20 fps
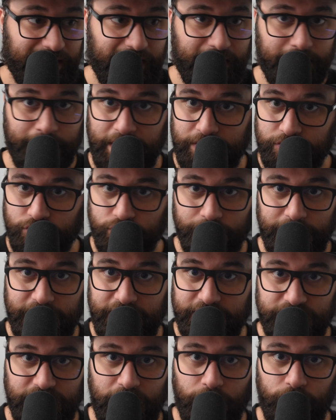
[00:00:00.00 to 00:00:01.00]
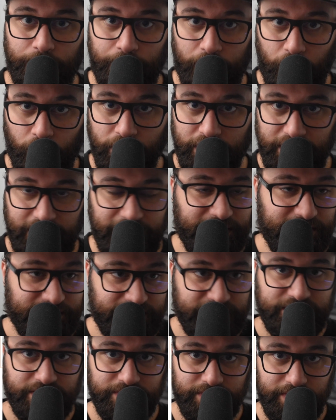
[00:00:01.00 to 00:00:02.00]
Again, mainstream media is not reporting it.
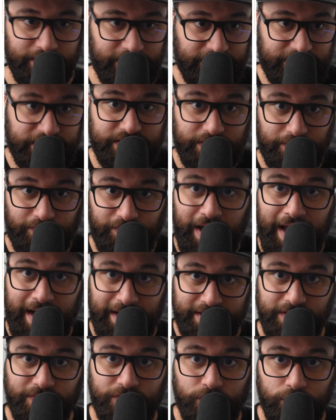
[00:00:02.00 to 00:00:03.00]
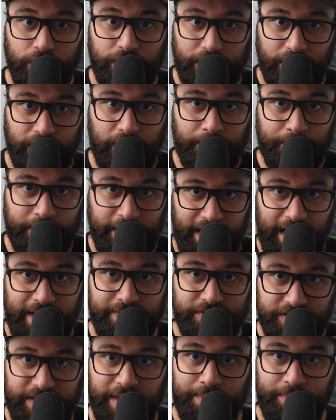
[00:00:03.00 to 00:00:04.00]
This isn't. This is a fact. If you look it up, they
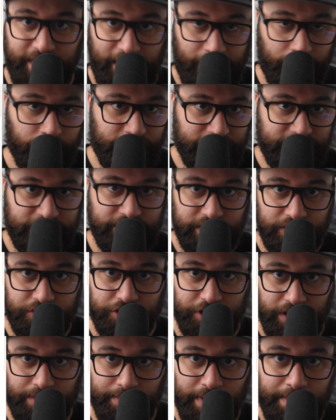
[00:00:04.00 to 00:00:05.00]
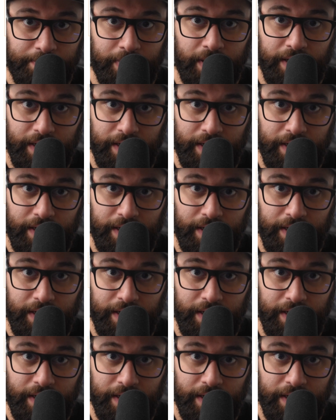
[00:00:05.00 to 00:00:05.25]
have stepped down. This is legitimate.